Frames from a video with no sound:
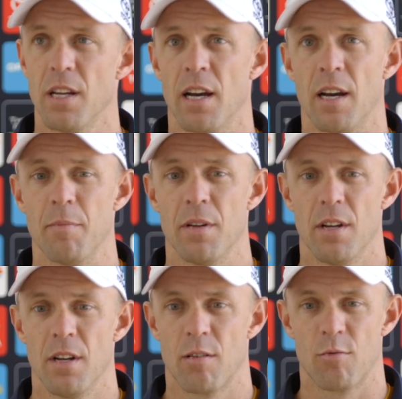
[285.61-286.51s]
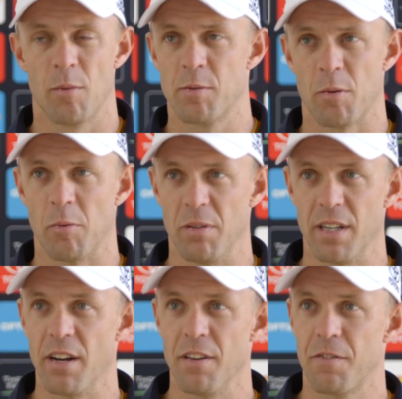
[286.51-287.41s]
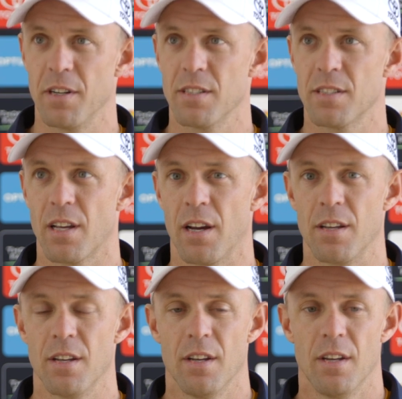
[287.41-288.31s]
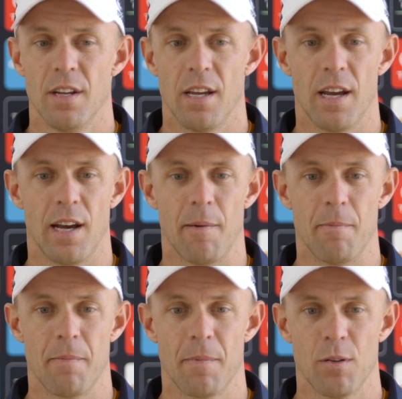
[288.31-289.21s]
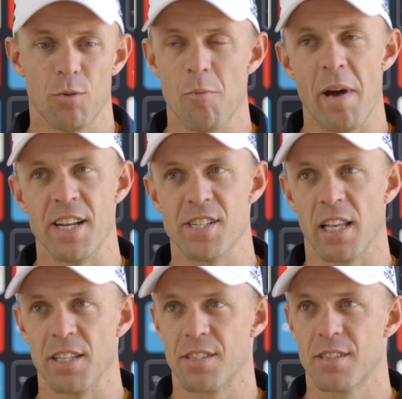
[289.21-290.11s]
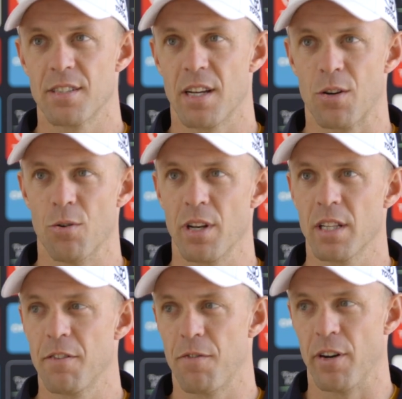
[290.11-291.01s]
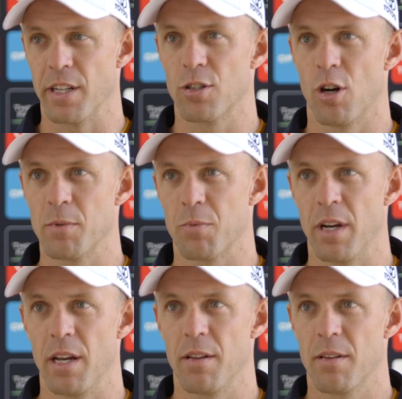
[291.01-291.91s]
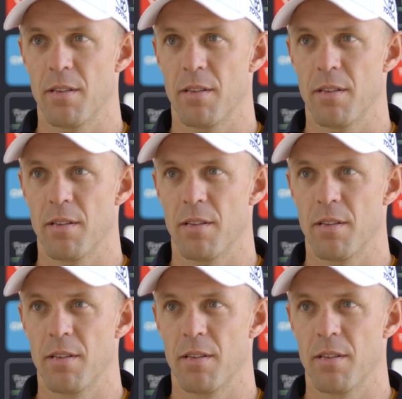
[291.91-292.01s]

Um, Rob's probably no different. So um, that we'll manage our list accordingly, finding times where